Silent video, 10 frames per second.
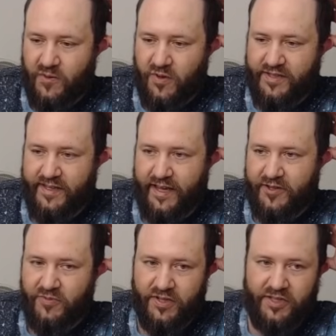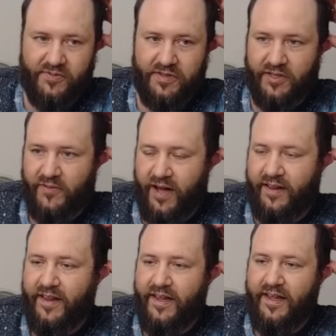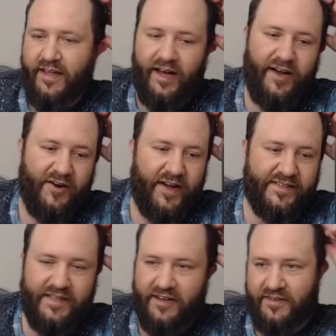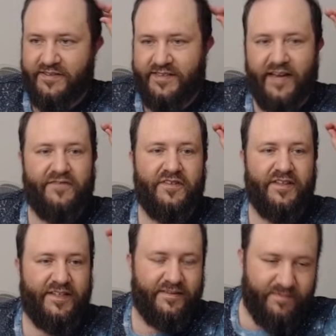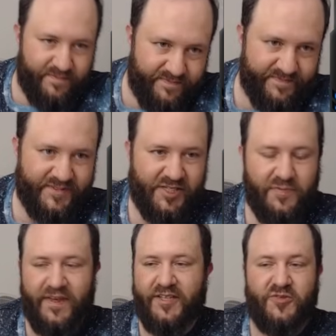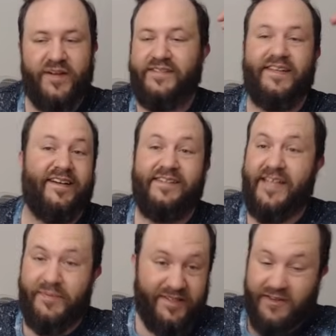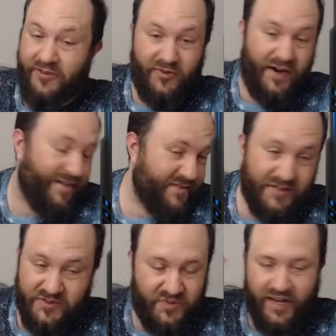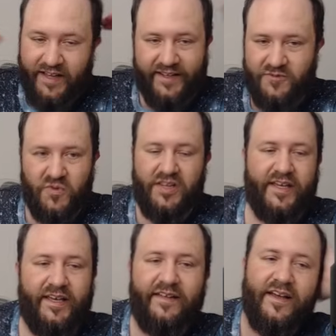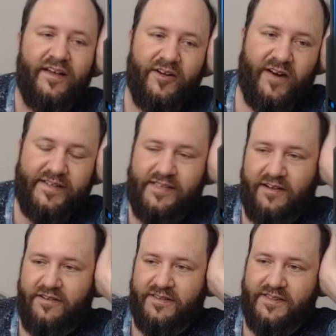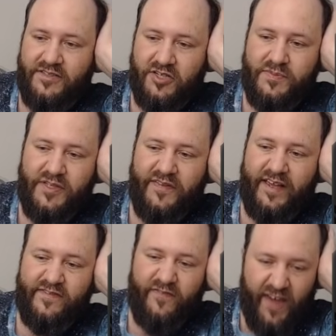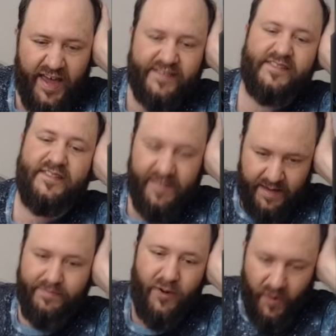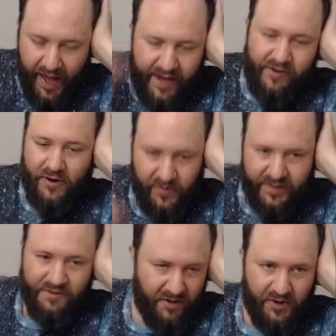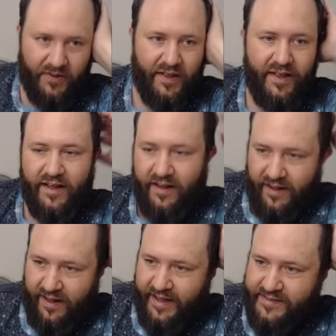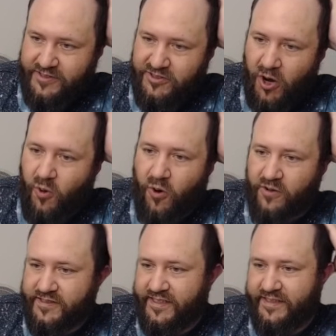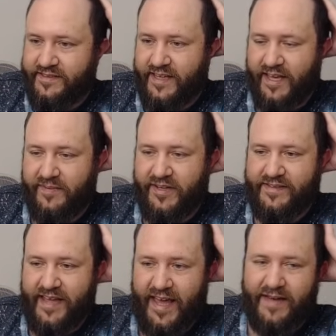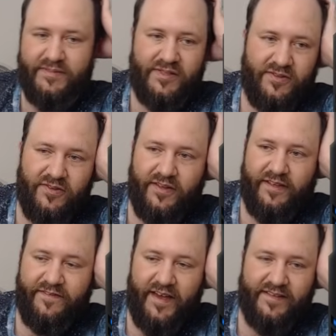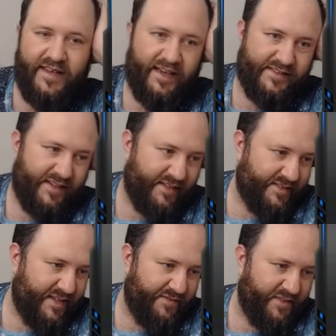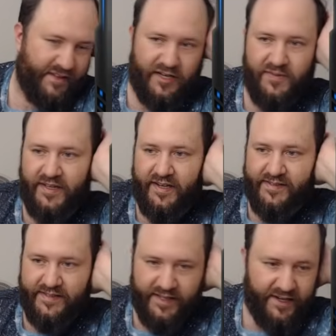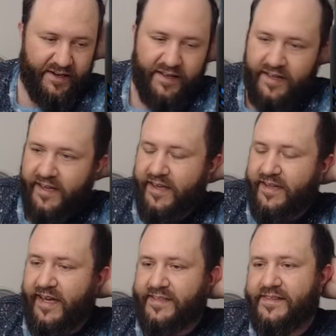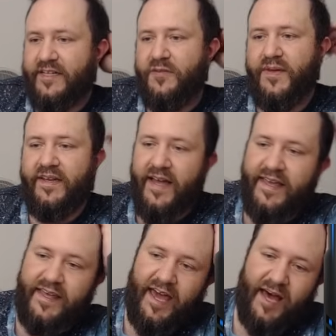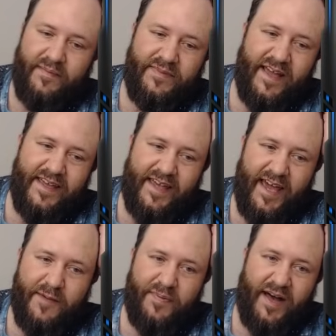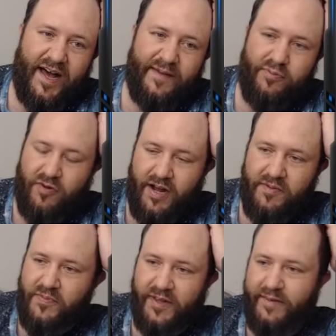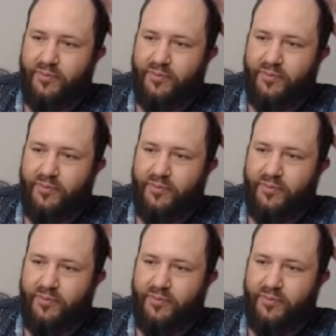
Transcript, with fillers: that work together really, really well. Uh, Grass Knuckles definitely should be a trend setting. He's able to deal with gravestones well. He's really, Grass Knuckles, in terms of a fast tempo aggro hero, uh, has no holes in his game and is absolutely fantastic, and is definitely going to be an S tier. Next is going to be Nightcap. Nightcap, I probably